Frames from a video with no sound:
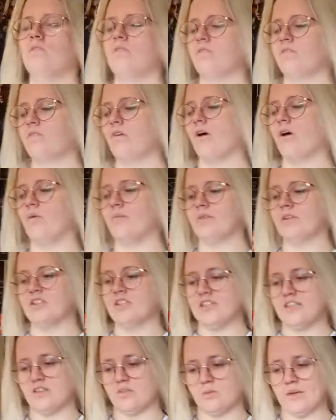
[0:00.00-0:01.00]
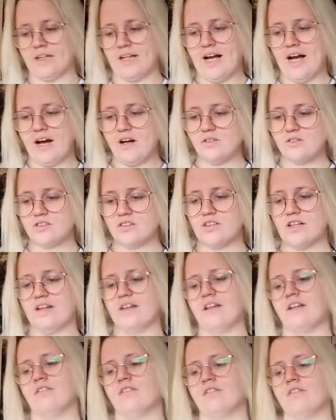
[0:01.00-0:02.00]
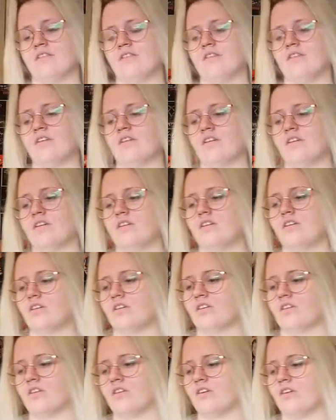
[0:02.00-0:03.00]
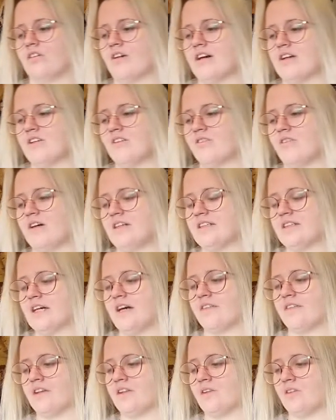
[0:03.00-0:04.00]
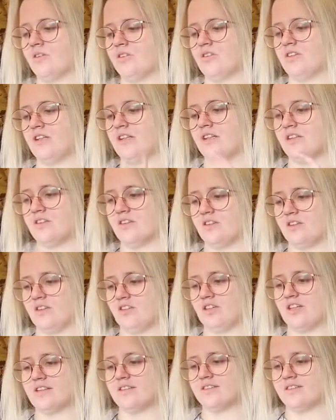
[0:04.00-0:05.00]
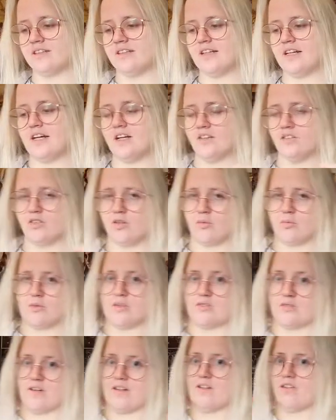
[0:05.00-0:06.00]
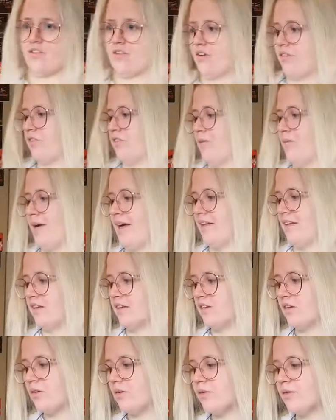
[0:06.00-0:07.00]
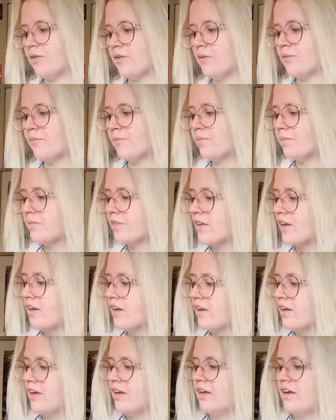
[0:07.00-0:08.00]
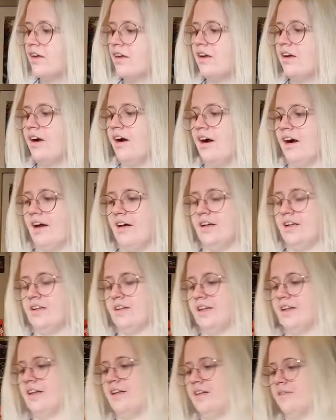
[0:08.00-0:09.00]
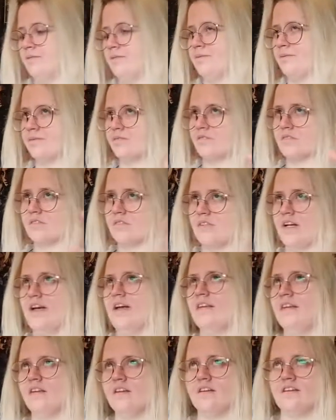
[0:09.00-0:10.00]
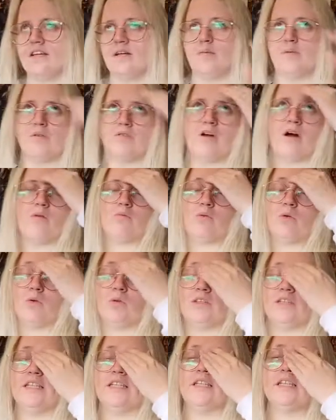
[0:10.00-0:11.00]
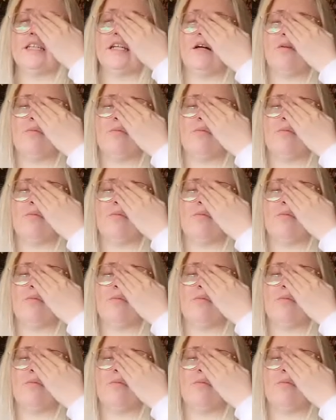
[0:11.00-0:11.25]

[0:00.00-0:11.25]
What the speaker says: from the Chiswick house, and then so Grace finds out that Lucy can see Jesse, and Thomas races off to make the cure. And then in the demon realm, Cordelia